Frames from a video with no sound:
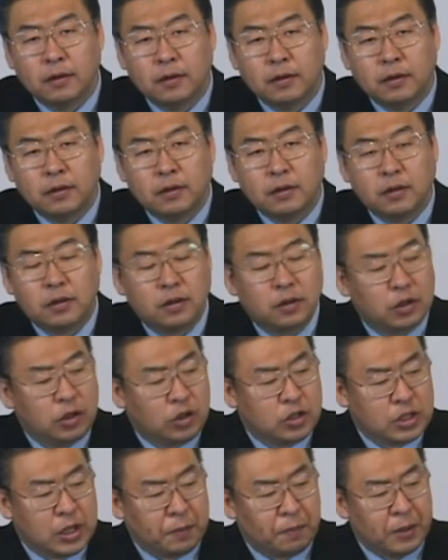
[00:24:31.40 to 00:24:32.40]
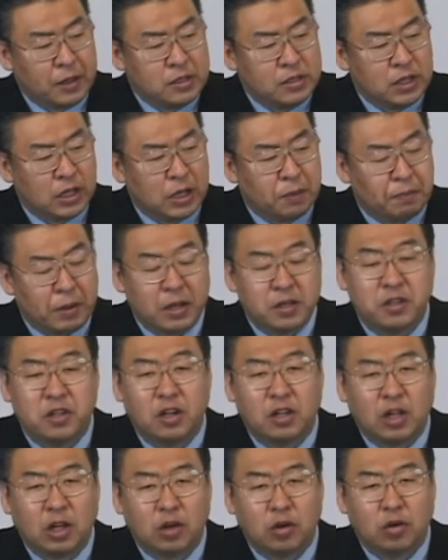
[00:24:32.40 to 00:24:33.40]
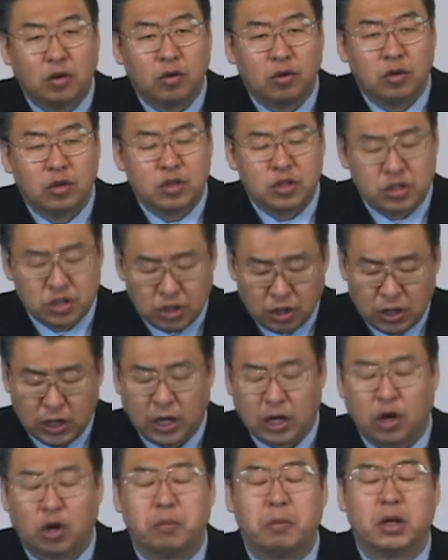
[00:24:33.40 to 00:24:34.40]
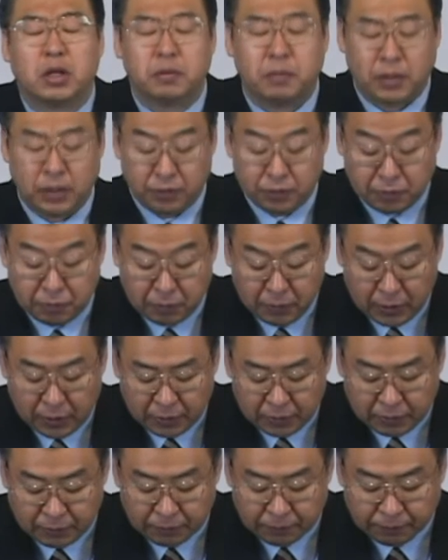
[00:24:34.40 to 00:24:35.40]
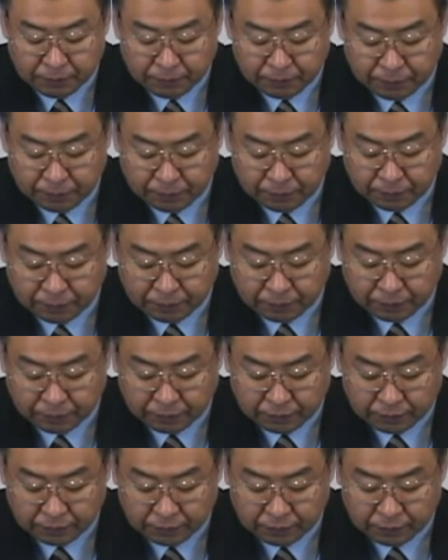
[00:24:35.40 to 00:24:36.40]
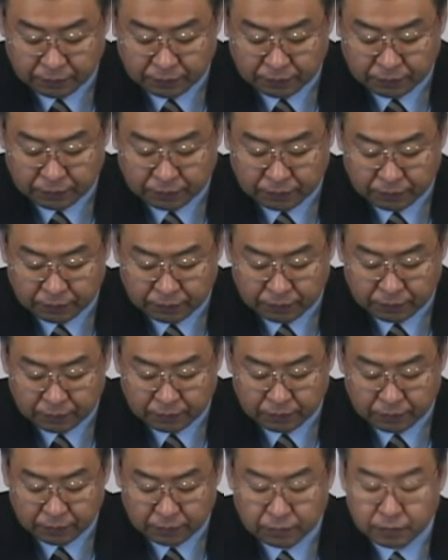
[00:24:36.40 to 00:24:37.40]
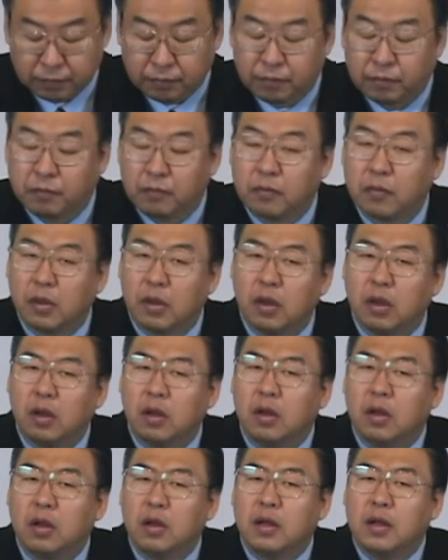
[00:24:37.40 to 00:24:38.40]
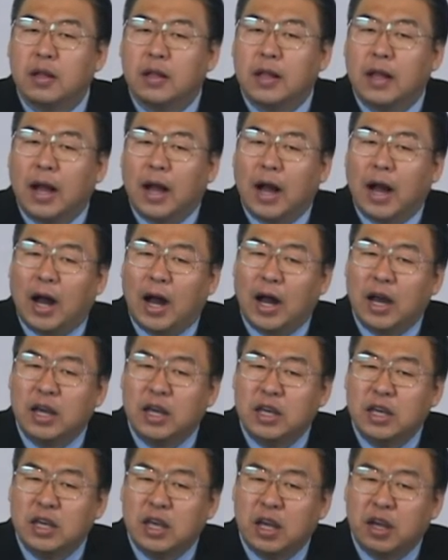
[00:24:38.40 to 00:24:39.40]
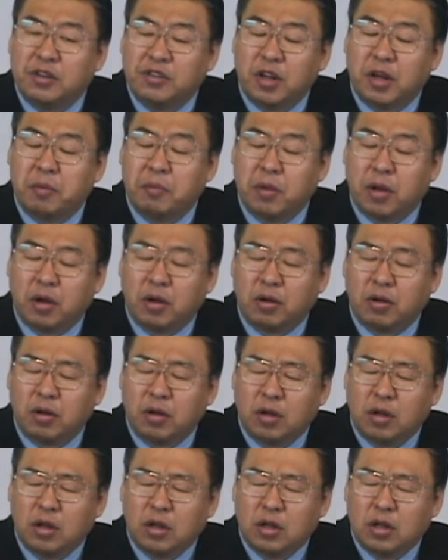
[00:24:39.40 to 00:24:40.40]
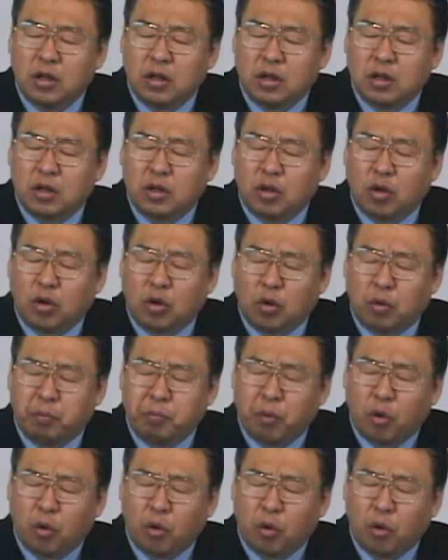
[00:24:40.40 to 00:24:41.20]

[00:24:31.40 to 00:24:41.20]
The owner was to give the master 30 shekels of silver. The bull was to be put to death.